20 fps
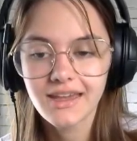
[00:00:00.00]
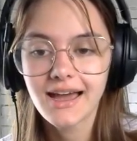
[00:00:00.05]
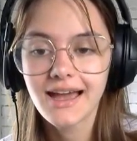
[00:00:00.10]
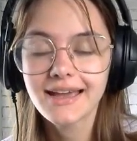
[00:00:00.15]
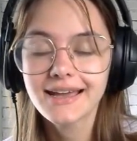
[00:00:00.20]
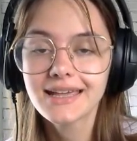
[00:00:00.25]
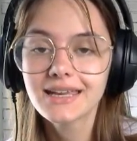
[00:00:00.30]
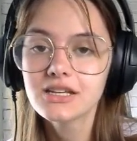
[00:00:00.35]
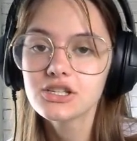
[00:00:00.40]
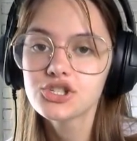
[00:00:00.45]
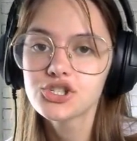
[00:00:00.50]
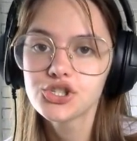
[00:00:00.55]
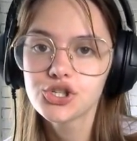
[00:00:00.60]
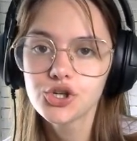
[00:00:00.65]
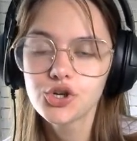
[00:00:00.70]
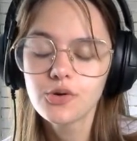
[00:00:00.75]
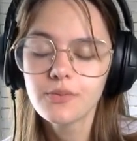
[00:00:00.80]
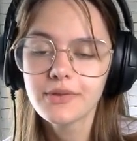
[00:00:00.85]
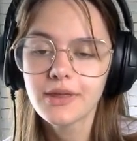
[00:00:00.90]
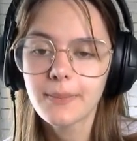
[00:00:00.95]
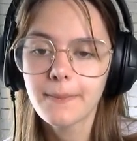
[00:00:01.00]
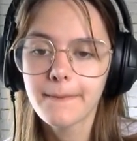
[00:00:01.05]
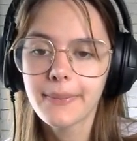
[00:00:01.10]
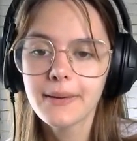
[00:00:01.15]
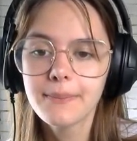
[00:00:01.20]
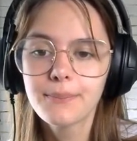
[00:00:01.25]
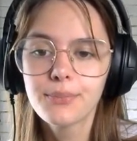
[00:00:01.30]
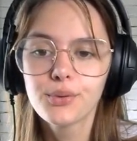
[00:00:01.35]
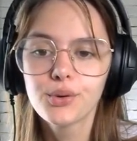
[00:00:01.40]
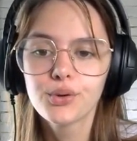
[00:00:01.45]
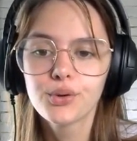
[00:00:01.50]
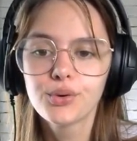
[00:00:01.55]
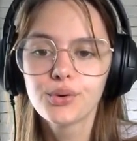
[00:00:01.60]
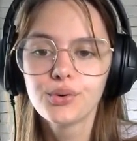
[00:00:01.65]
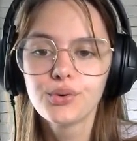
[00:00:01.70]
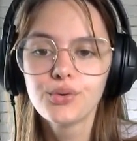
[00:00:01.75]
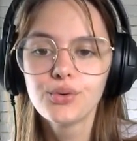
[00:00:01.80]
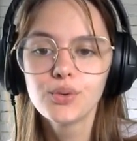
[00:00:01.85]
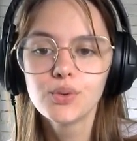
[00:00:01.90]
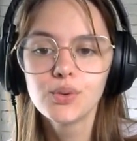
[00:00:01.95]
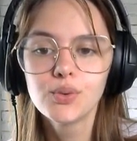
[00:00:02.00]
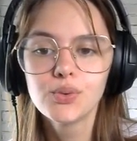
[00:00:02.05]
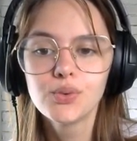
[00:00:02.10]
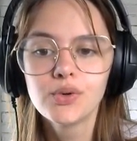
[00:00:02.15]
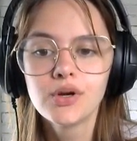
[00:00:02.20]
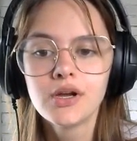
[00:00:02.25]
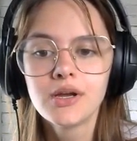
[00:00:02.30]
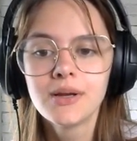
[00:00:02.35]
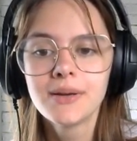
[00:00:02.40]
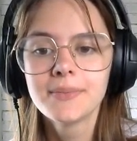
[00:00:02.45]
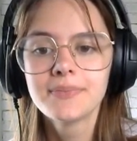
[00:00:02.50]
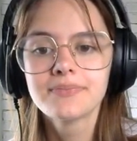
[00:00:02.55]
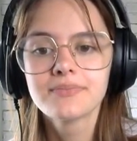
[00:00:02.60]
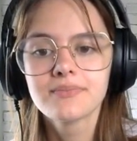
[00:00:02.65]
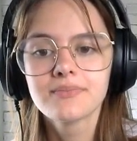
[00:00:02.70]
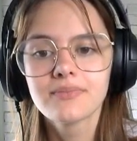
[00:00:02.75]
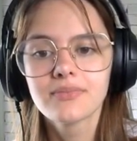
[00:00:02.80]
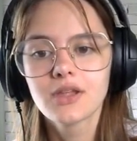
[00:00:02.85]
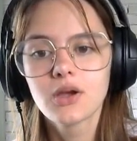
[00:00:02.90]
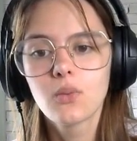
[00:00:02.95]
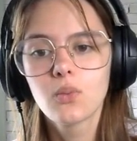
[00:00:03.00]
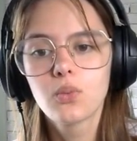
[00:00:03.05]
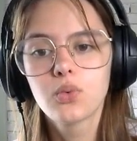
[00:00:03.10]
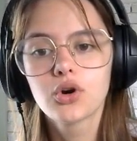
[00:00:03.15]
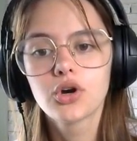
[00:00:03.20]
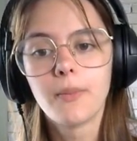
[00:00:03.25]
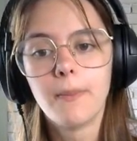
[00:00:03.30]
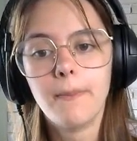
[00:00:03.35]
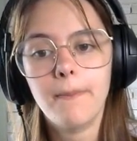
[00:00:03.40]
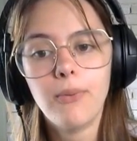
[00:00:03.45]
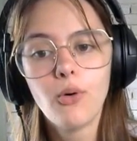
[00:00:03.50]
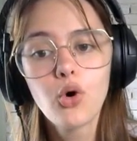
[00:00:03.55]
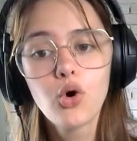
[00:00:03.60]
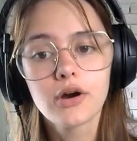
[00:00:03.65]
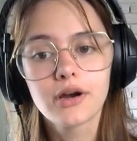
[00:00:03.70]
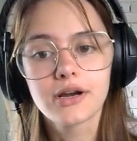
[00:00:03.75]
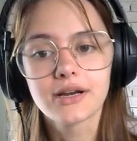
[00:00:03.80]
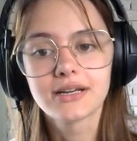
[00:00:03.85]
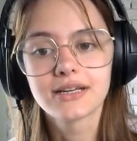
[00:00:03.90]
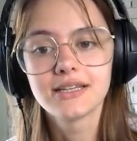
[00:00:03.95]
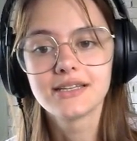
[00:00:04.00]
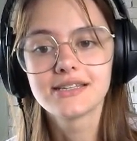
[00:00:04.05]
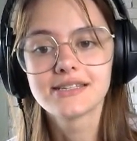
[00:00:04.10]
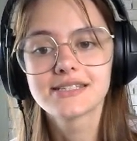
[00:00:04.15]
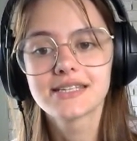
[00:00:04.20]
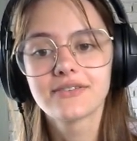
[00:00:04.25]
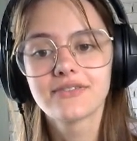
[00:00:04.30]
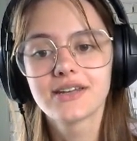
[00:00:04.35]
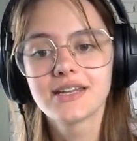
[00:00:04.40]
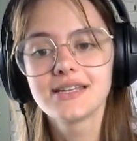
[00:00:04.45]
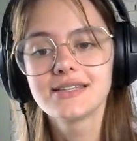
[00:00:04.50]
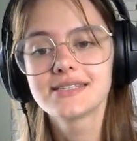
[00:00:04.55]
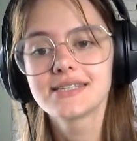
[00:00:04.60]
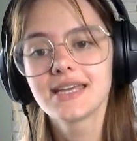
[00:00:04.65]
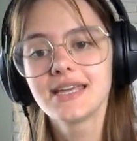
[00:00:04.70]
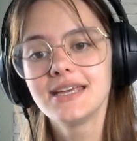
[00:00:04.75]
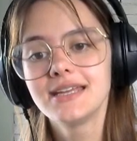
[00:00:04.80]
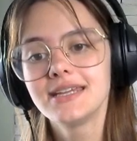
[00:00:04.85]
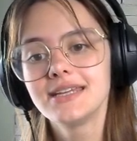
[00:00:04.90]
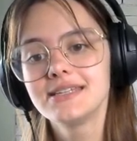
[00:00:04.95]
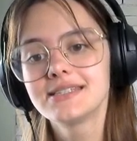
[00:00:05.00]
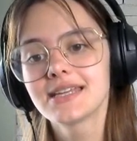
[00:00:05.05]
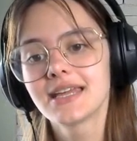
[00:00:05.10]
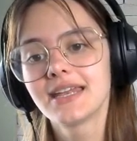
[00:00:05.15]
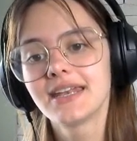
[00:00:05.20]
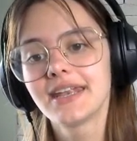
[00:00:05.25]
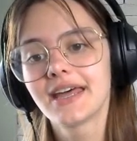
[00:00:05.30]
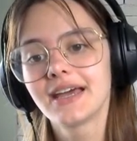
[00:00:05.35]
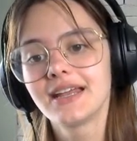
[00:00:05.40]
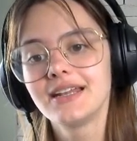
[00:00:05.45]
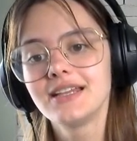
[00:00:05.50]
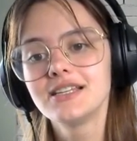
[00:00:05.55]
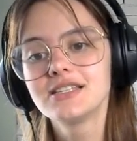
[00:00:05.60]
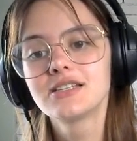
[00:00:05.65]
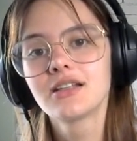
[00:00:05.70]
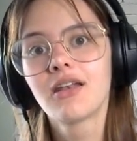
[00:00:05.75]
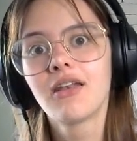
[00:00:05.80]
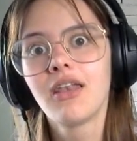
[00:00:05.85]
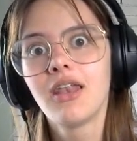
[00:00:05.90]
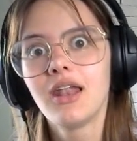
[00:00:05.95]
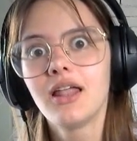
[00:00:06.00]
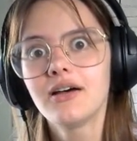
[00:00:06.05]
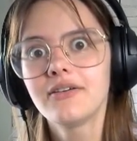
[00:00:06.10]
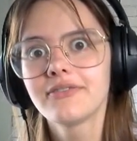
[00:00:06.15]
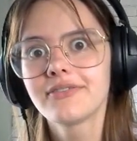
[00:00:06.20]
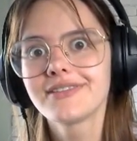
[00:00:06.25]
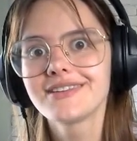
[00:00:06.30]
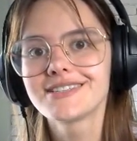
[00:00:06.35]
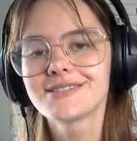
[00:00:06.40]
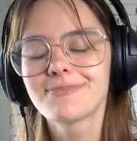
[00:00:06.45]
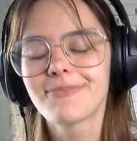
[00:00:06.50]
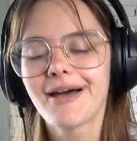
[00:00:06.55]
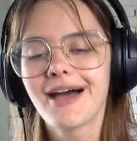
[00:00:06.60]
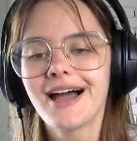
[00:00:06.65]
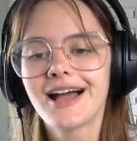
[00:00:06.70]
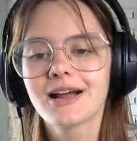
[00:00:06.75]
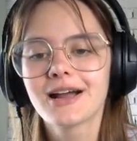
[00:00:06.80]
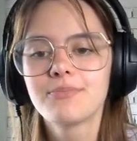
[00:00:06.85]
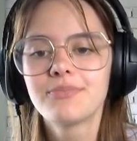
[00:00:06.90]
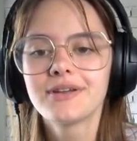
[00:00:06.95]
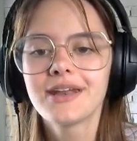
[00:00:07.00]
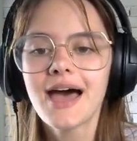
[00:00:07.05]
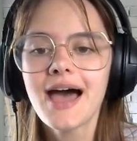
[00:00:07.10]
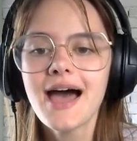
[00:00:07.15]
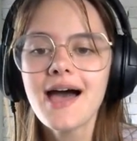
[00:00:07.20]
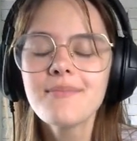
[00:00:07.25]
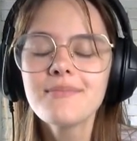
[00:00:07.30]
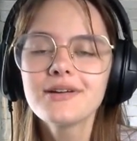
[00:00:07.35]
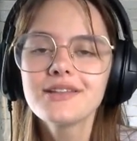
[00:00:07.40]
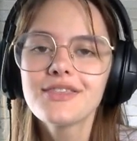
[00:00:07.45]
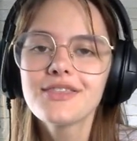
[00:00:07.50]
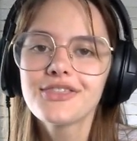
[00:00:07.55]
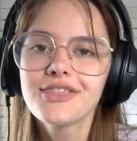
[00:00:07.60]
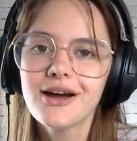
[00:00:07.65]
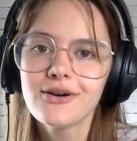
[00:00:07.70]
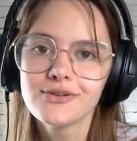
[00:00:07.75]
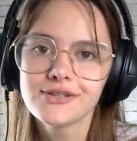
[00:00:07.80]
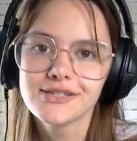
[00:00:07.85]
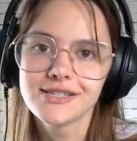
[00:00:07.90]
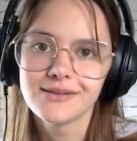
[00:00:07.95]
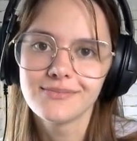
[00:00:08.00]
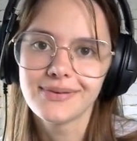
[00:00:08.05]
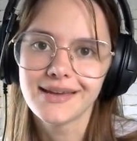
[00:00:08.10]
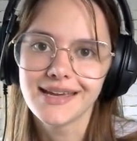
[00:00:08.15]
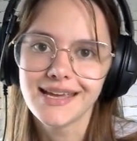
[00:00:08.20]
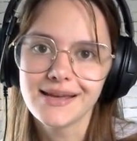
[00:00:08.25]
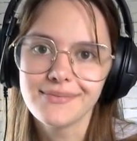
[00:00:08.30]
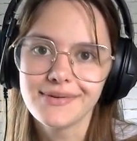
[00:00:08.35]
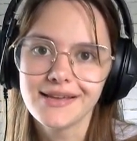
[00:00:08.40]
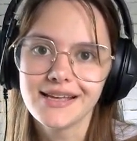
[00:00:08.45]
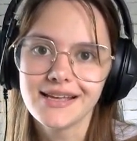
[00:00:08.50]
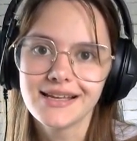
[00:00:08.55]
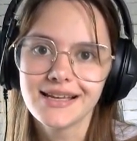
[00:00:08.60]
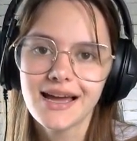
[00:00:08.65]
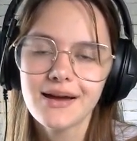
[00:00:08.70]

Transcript: I can assume that people who were born in the 70s, 80s, and 90s love this pack, but I'm a 1000 baby.